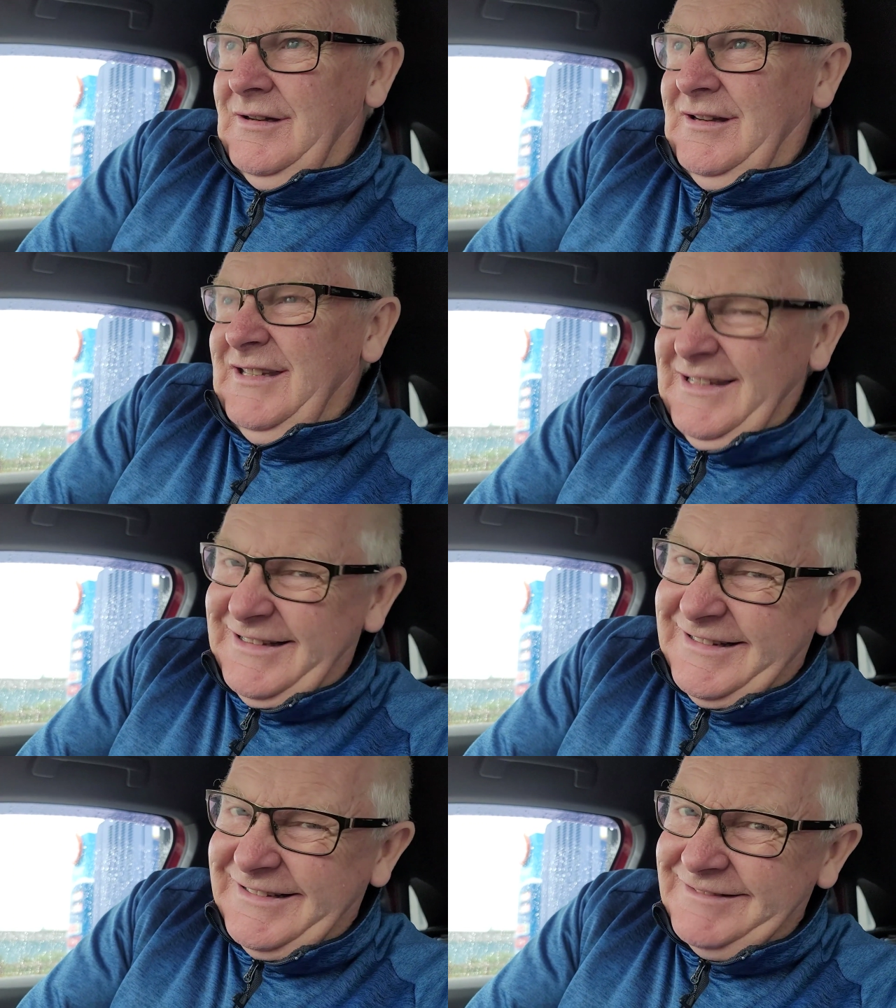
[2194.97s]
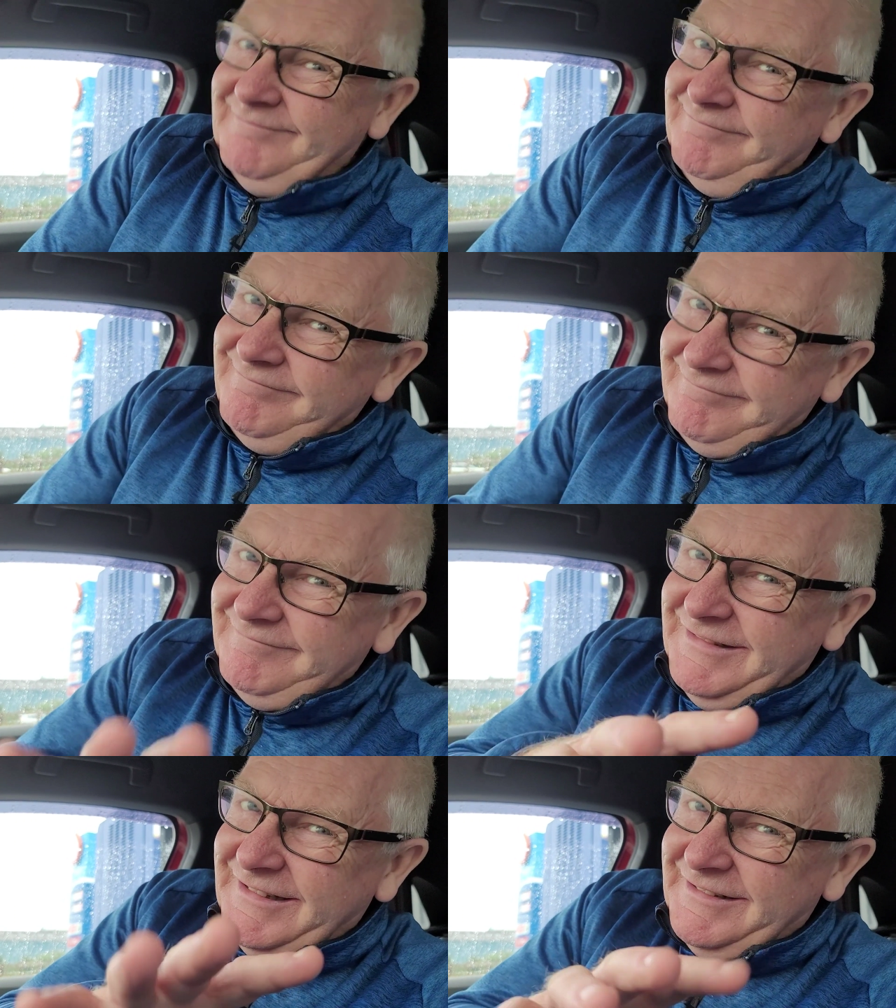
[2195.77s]
Yeah,
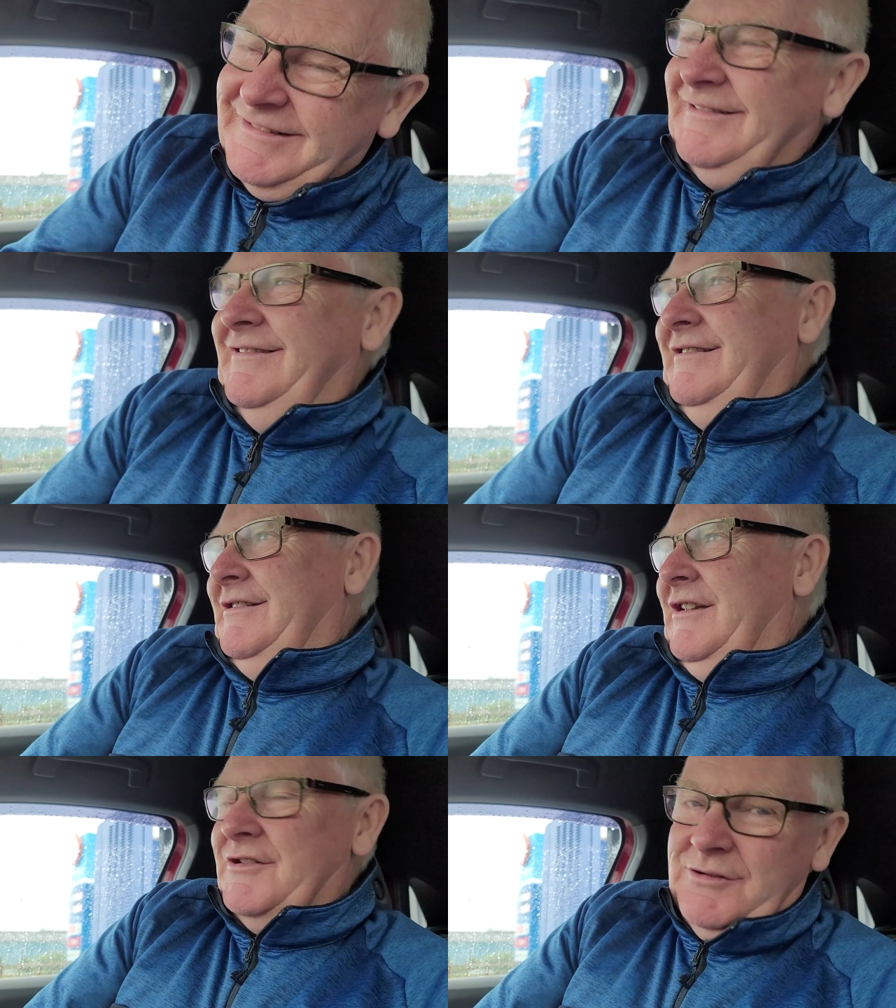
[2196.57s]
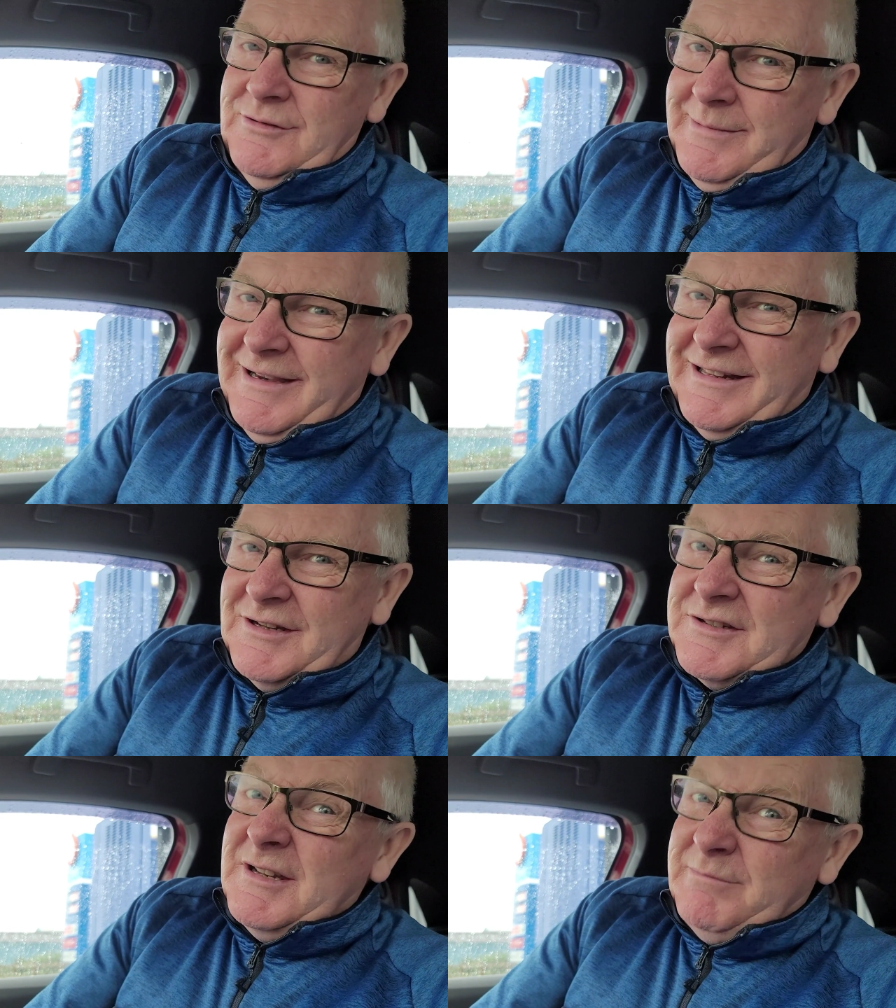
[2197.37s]
you know, not too bad, I
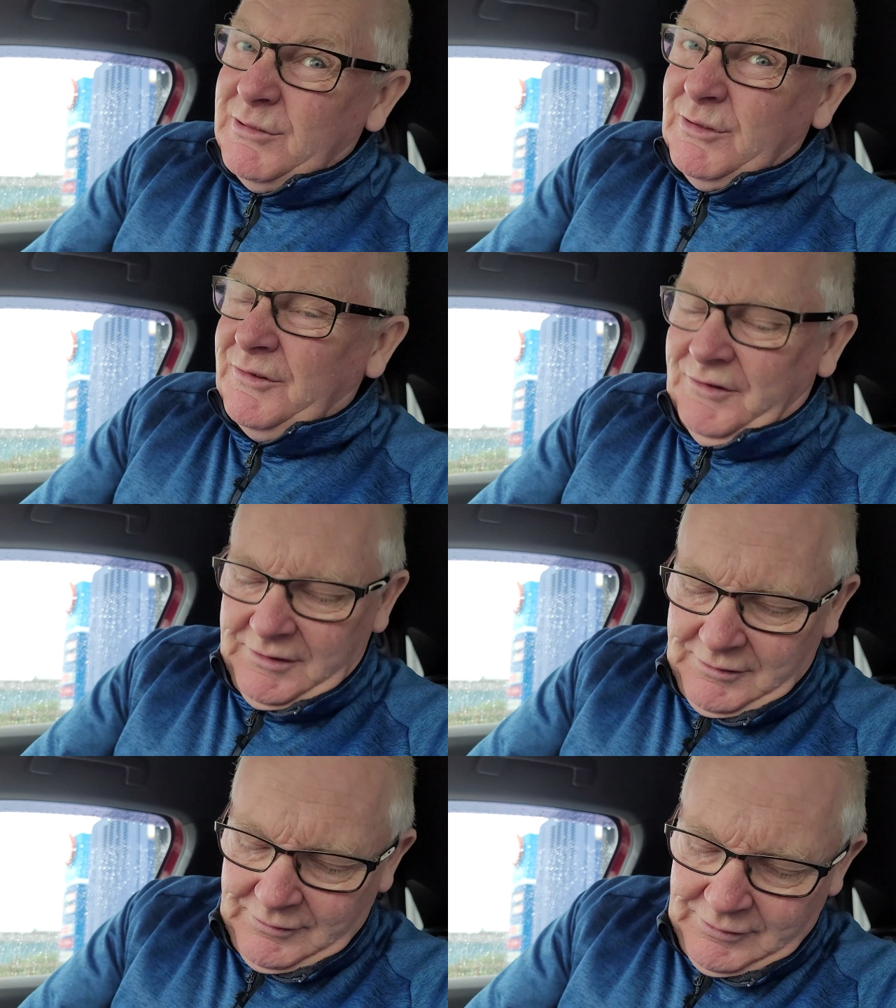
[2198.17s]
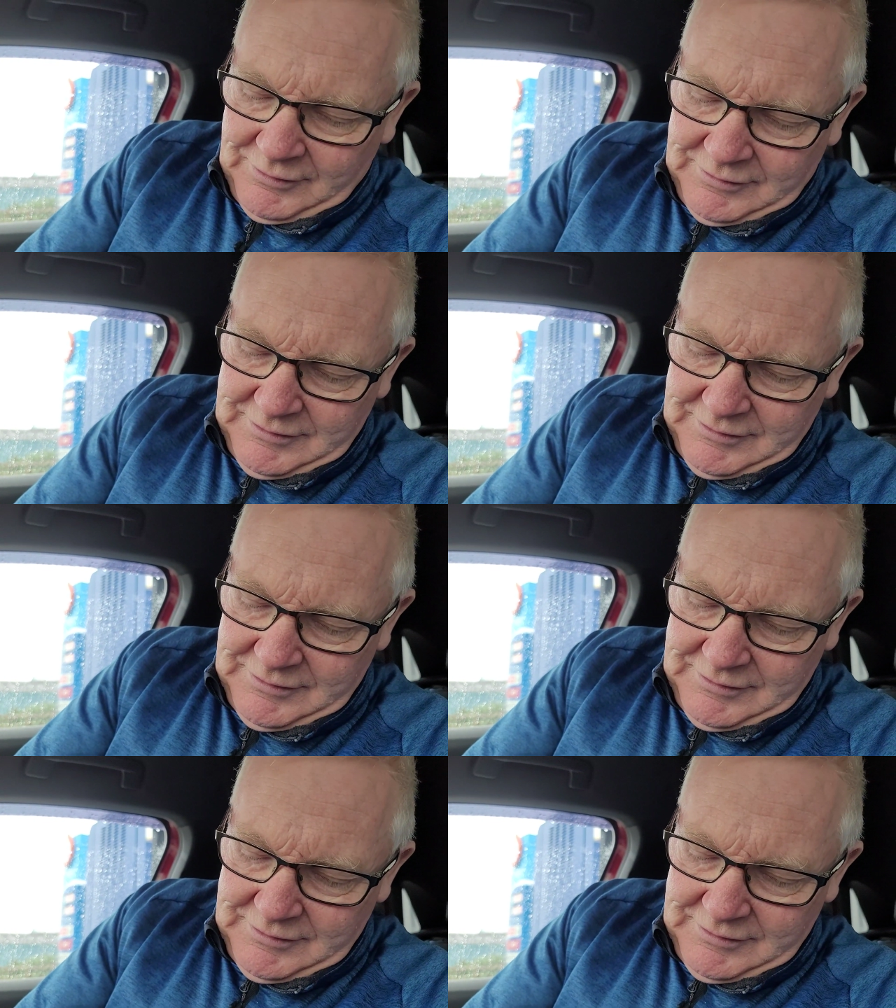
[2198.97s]
suppose. I don't know.